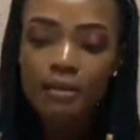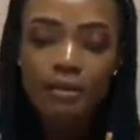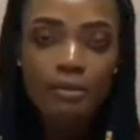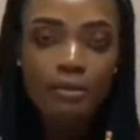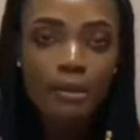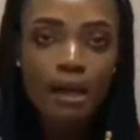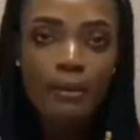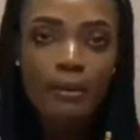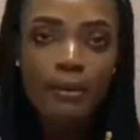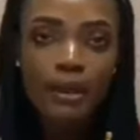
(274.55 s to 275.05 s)

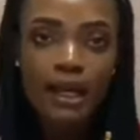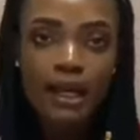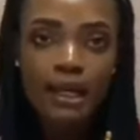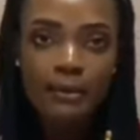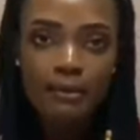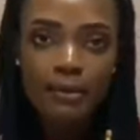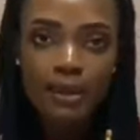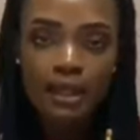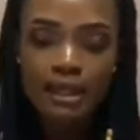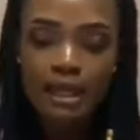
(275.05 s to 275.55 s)
my
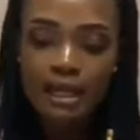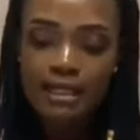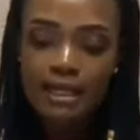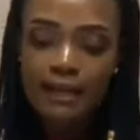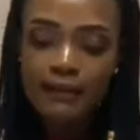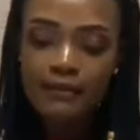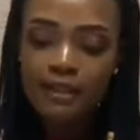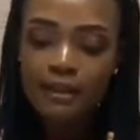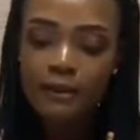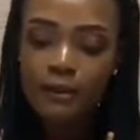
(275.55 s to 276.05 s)
black bead, that's
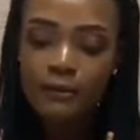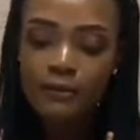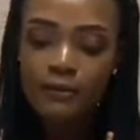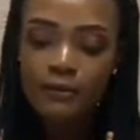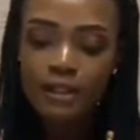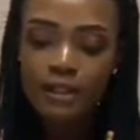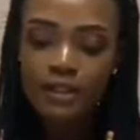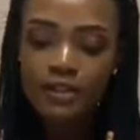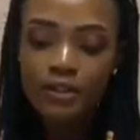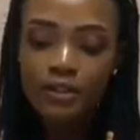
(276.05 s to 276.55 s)
after
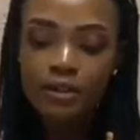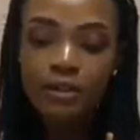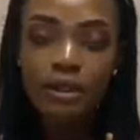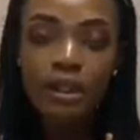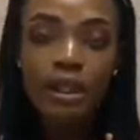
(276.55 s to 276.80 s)
ovulation,